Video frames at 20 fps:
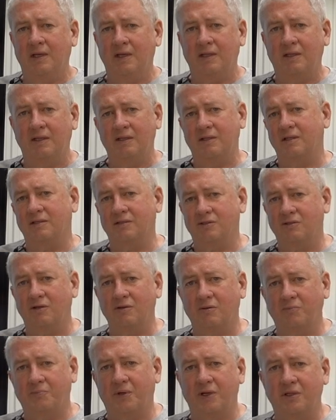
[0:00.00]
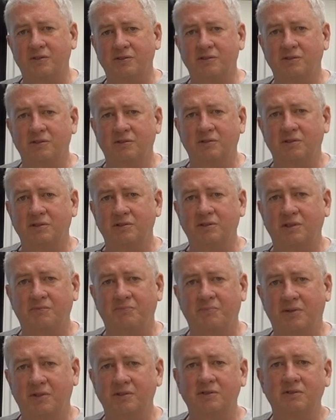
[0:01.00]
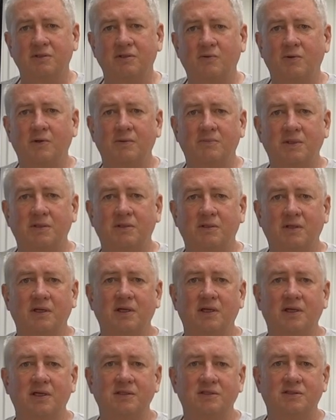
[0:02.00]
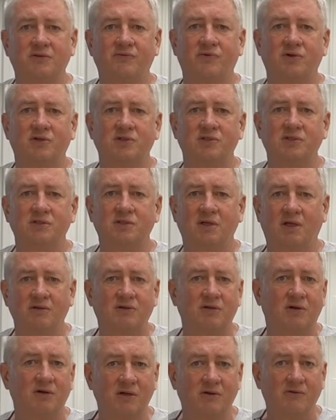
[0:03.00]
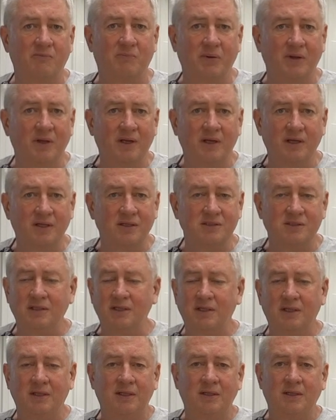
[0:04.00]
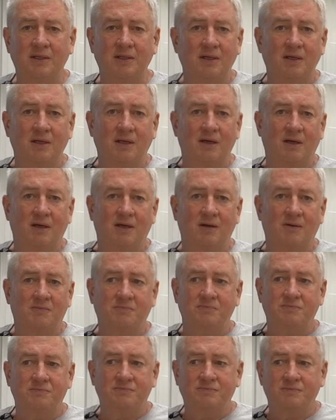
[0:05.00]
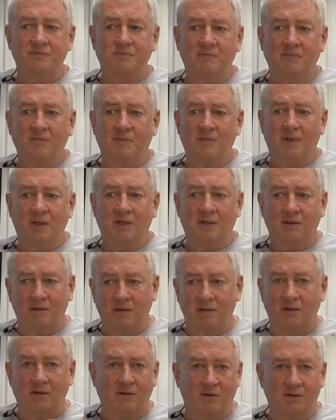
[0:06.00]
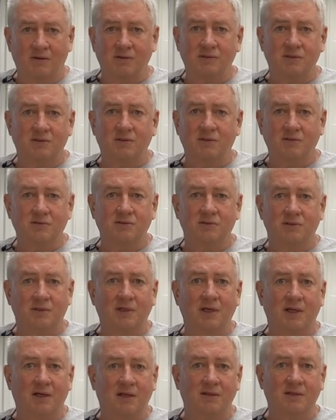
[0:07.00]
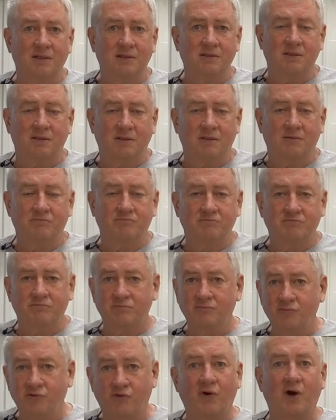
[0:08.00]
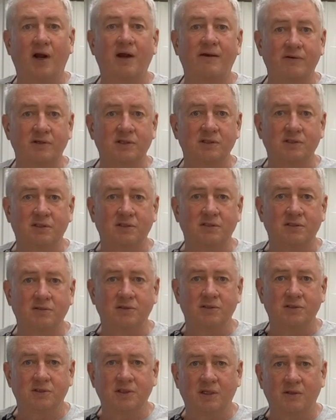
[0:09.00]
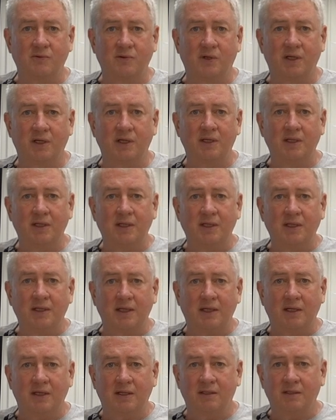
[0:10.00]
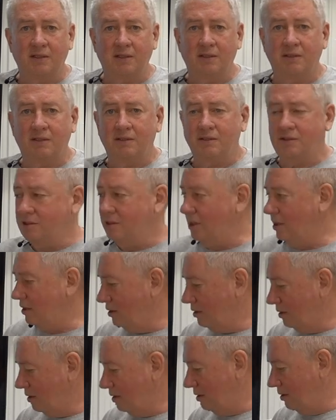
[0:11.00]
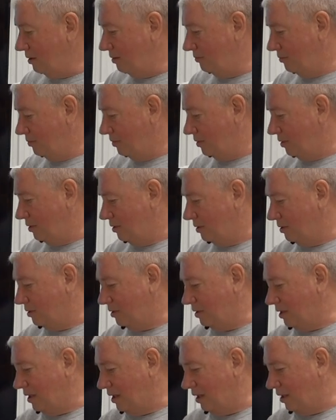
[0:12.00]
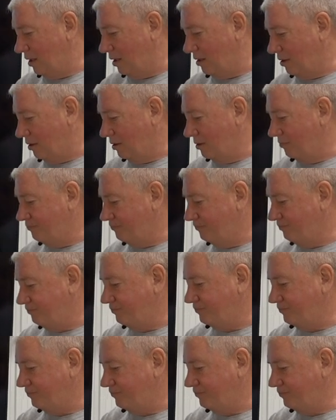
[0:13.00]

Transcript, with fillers: And then the external pressures looks at personal equipment, delays, diversions, alternative plans. You know, those are the kind of things that are driving us to do this anyway. And then secondly, the CARE